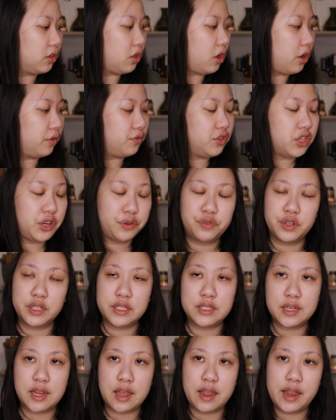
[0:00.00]
a lot of Jeffree
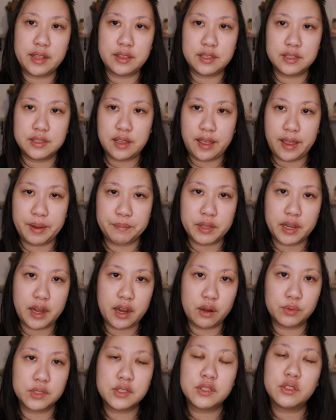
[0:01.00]
Star at the time that
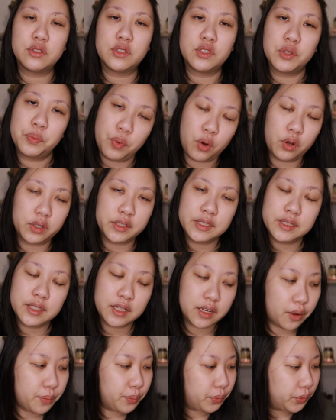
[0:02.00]
I was still supporting the
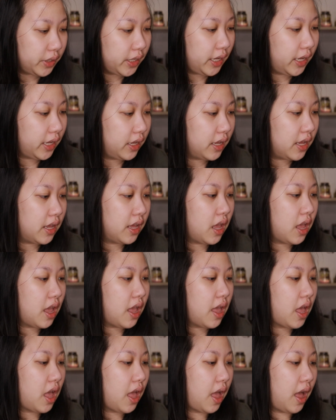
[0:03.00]
company.
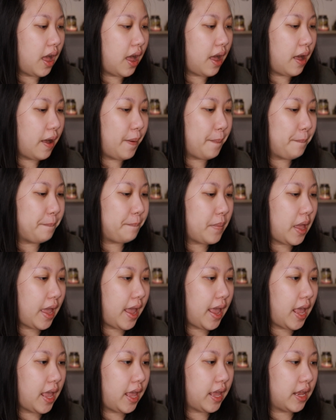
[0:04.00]

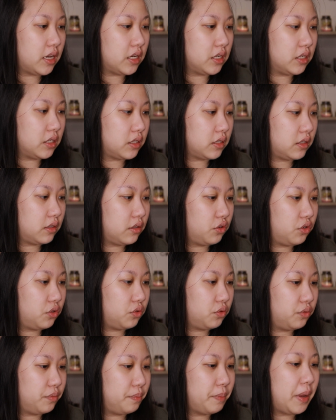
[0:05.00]
And
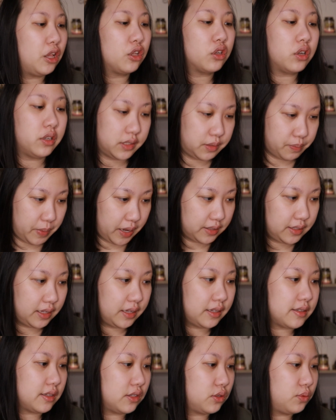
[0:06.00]
Melt
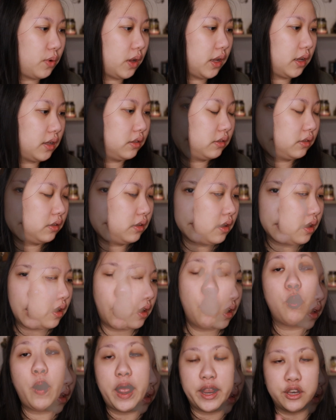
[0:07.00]
Cosmetics as well.
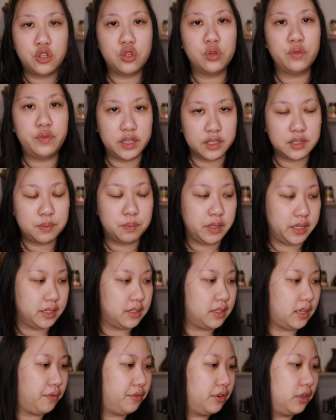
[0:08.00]
Oh, and Juvia's
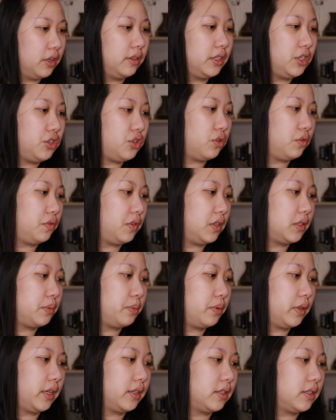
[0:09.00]
Place, definitely Juvia's
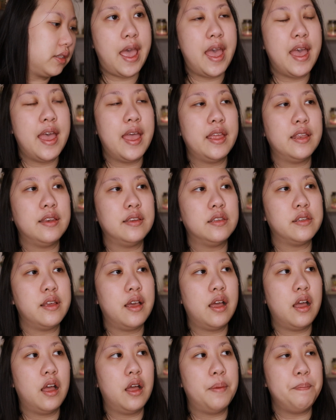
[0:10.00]
Place. And
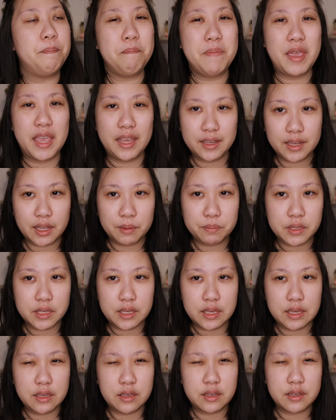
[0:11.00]
Makeup
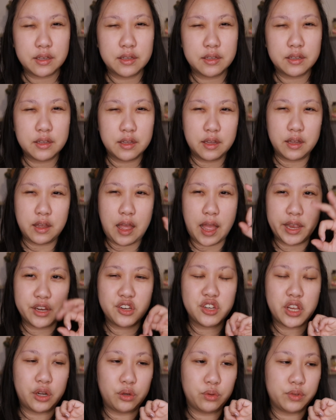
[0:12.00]
Geek
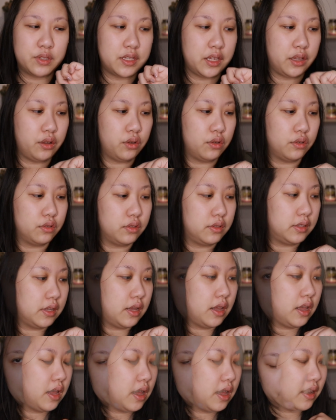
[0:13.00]
eyeshadow singles.
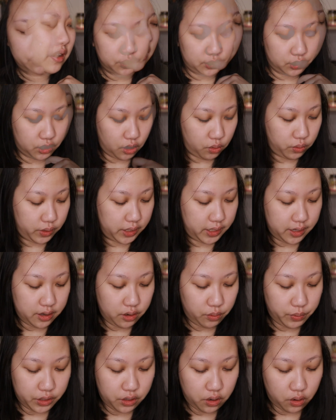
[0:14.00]
So
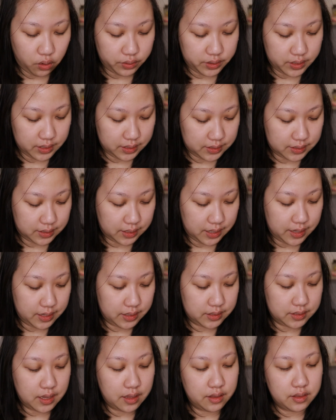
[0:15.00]
here we go. This
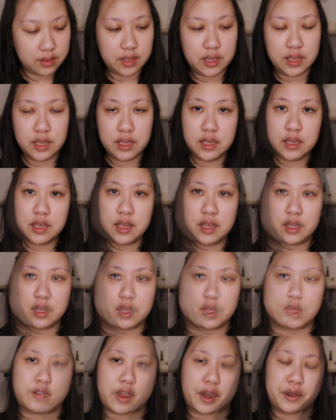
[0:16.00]
is the
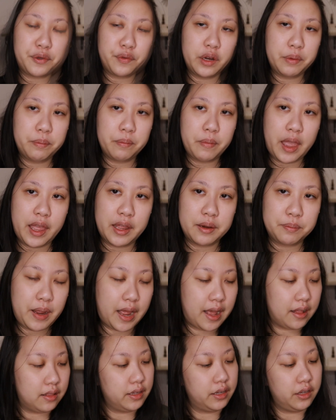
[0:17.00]
Fiery Matte
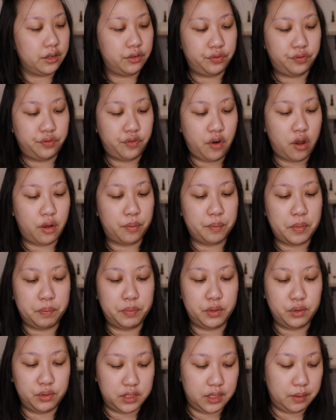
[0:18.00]
palette from
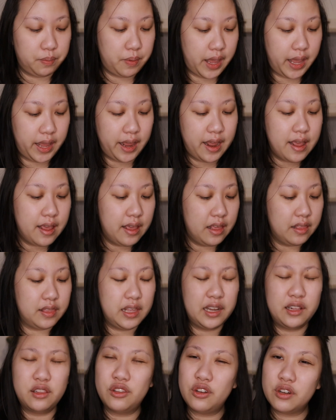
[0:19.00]
Beauty Bay.
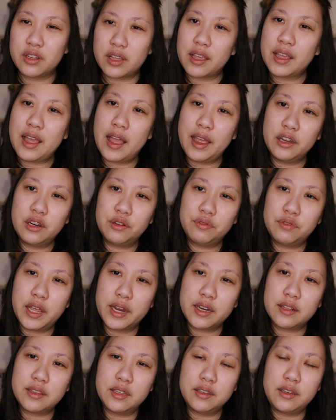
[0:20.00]
They look kind of
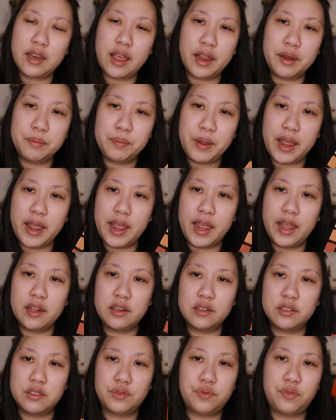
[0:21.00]
like the
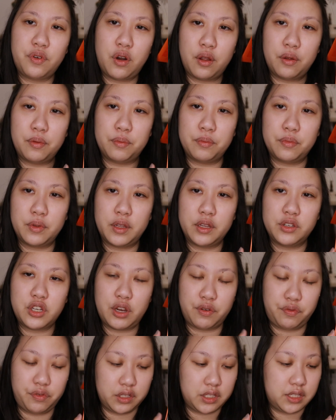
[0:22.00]
9-pans from
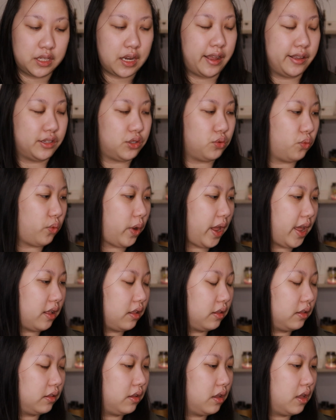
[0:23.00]
Jeffree Star as
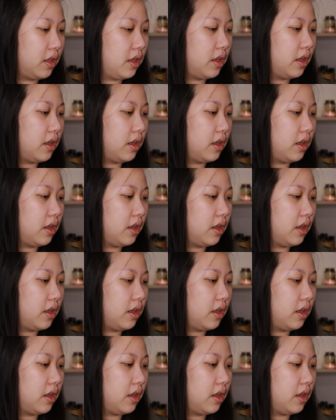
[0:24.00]
well.